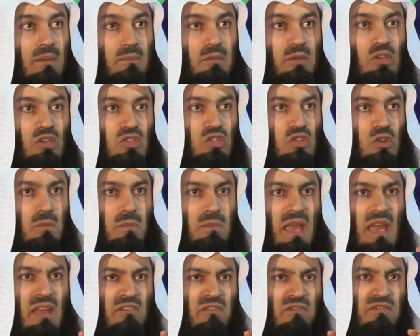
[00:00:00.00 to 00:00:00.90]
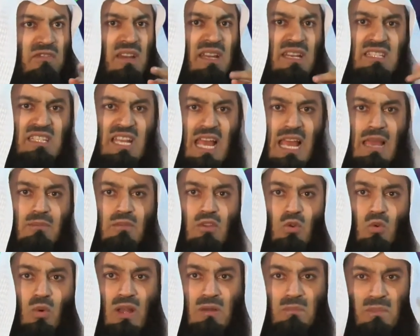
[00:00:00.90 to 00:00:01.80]
Because you, every time
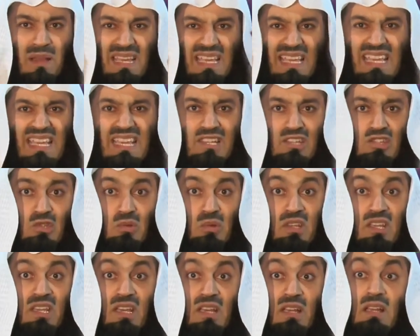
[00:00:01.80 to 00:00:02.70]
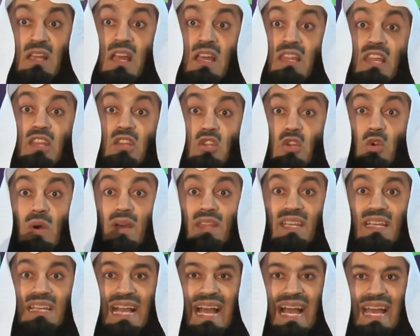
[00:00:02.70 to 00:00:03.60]
you want my ears to hear that you are
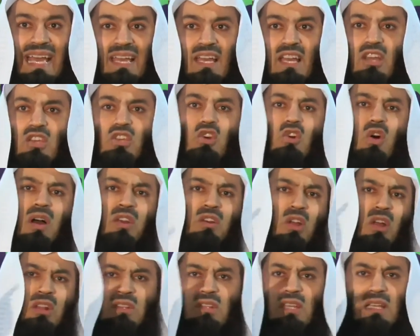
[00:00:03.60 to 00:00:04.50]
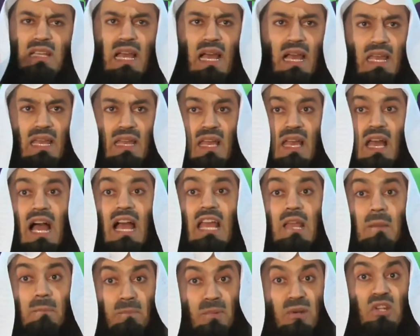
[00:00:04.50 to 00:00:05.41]
the guy. You are not the guy.
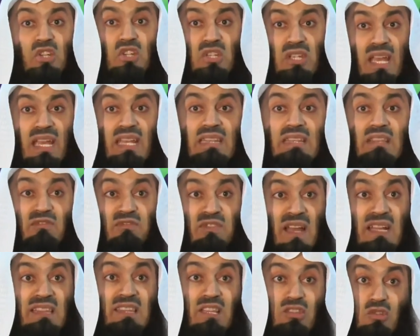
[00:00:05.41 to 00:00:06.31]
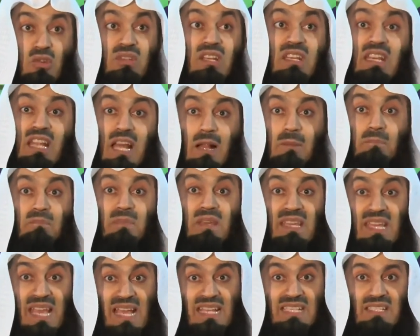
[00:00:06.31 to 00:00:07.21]
I appreciate the fact that you did help
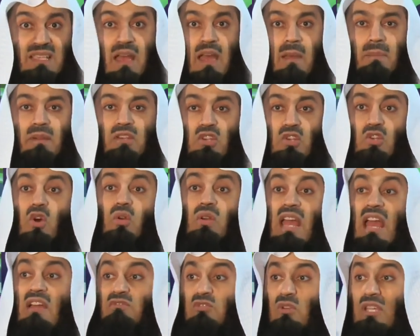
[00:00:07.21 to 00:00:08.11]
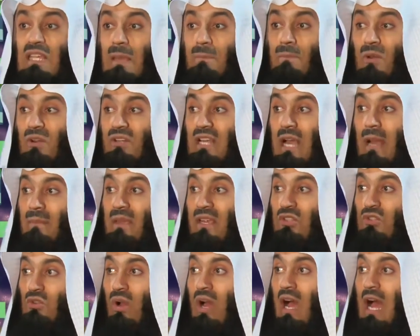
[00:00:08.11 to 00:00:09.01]
me, yes. But you don't have to keep on
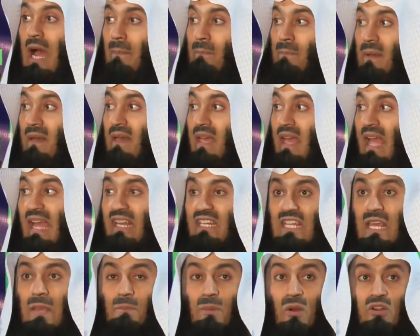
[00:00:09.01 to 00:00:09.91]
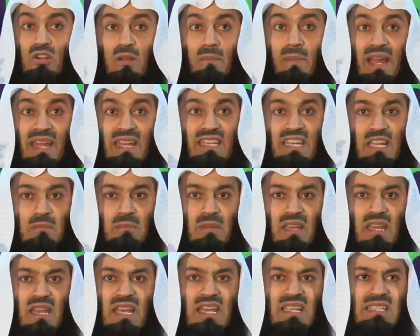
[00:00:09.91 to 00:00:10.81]
coming to harp and keep on reminding
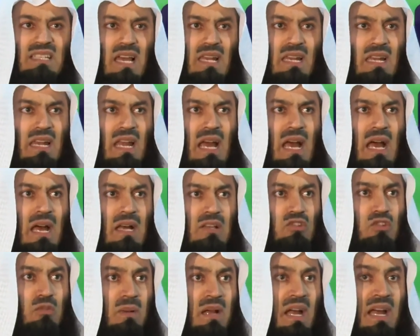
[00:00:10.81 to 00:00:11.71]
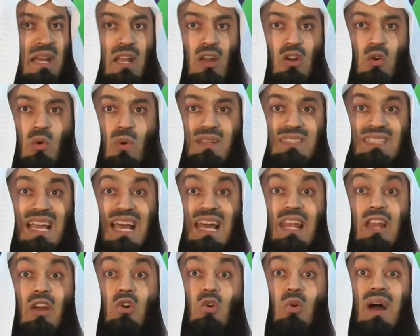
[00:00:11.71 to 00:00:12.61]
me. It's Allah subhanahu wa
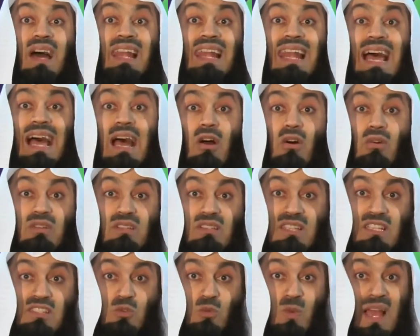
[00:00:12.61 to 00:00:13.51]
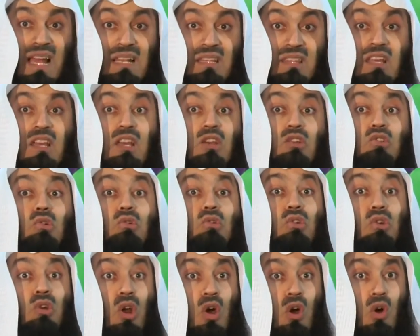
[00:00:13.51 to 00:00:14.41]
ta'ala who allowed this wealth to
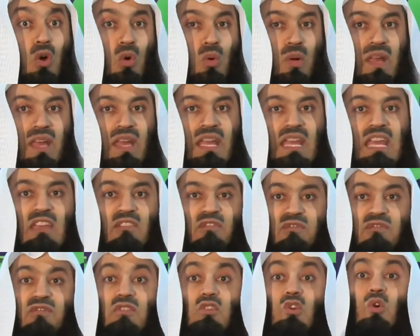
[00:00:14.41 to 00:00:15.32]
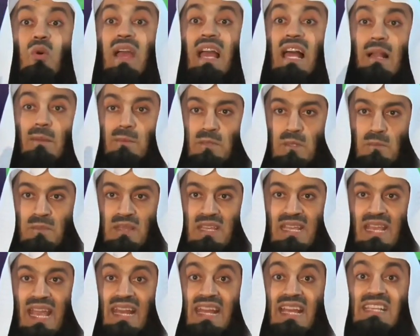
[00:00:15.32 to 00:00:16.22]
grow. If you helped
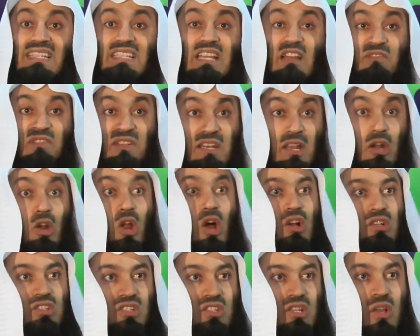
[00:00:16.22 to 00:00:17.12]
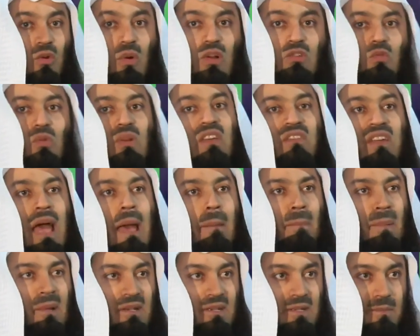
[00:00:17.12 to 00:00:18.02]
me and I suffered a loss, what would have
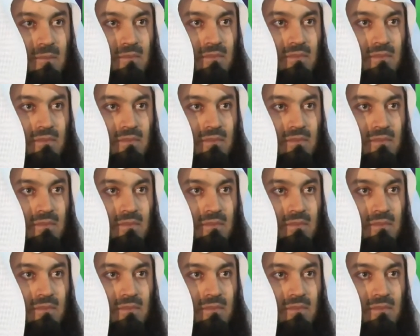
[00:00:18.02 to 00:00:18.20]
happened?